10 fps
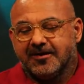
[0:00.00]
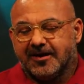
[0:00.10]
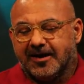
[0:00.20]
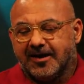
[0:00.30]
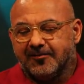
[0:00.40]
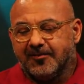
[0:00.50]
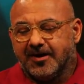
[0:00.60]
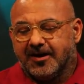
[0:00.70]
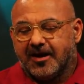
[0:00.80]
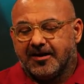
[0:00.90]
Um,
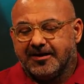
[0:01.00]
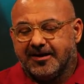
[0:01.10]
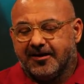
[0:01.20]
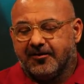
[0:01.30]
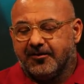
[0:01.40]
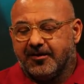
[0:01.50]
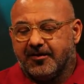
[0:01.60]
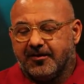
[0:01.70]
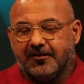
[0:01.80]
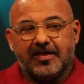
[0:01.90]
you know,
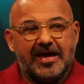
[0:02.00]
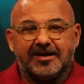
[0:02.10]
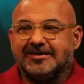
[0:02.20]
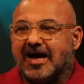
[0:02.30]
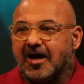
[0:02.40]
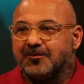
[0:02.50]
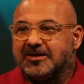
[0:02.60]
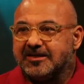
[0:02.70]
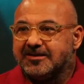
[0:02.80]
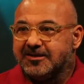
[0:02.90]
they
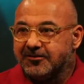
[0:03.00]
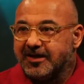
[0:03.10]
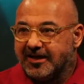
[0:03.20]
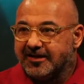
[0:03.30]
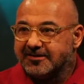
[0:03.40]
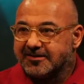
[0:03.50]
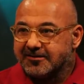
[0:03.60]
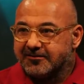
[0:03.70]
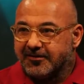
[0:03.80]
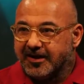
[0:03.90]
adopted two
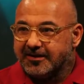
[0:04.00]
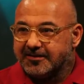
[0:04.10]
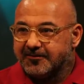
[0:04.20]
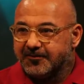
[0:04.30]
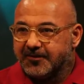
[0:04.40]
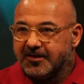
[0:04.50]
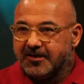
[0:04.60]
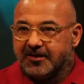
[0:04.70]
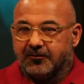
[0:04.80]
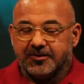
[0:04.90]
kids, right?
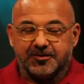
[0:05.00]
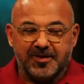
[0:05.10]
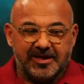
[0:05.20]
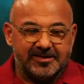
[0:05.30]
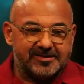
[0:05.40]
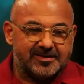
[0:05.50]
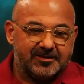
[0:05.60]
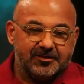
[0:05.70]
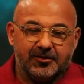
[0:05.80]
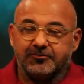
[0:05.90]
Which means
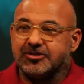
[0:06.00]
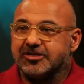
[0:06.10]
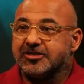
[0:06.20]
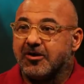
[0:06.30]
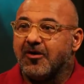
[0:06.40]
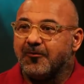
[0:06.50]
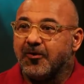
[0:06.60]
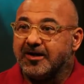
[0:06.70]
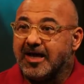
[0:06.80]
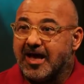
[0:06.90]
you don't just show up
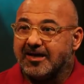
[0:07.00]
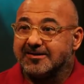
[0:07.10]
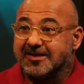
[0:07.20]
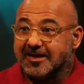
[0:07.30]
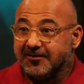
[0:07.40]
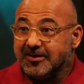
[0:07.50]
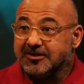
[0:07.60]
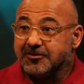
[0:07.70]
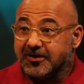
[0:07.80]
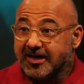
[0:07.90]
one day and say, give me
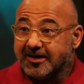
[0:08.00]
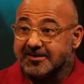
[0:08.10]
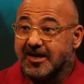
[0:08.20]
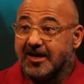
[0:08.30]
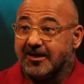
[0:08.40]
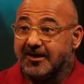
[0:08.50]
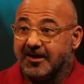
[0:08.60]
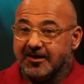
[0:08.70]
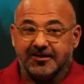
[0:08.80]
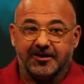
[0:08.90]
two kids and,
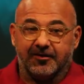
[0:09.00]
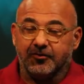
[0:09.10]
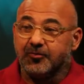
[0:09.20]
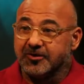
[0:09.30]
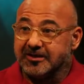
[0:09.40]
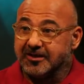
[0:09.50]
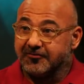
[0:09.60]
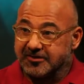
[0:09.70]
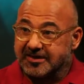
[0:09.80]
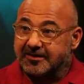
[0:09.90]
you know, Uber
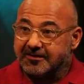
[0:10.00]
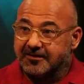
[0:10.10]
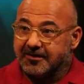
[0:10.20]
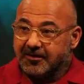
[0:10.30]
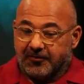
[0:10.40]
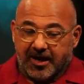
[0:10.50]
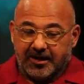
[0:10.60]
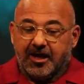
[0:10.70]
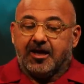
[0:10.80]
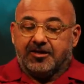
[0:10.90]
delivers it. You're prepared. Right?